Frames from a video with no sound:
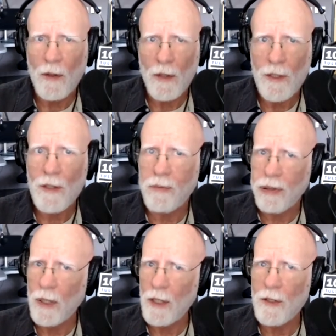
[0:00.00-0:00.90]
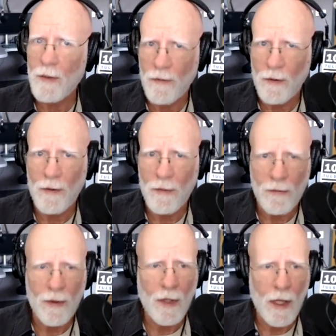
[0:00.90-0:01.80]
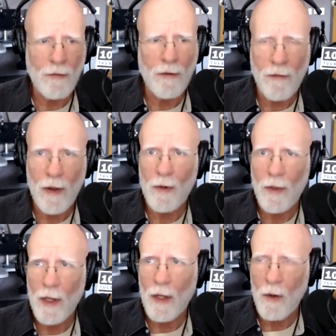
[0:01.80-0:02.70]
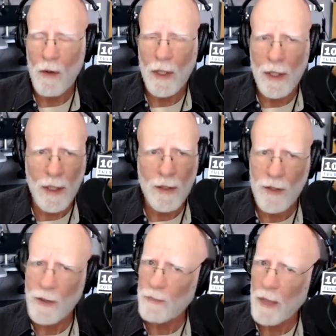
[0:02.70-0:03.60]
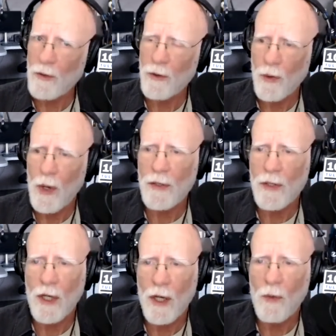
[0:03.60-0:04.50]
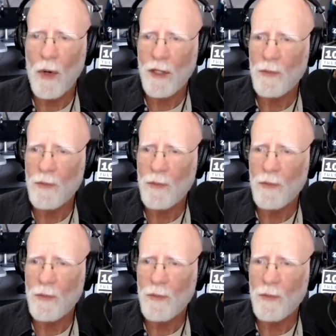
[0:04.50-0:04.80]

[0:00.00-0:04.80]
let's please, for the love of everything holy, let's measure twice and cut once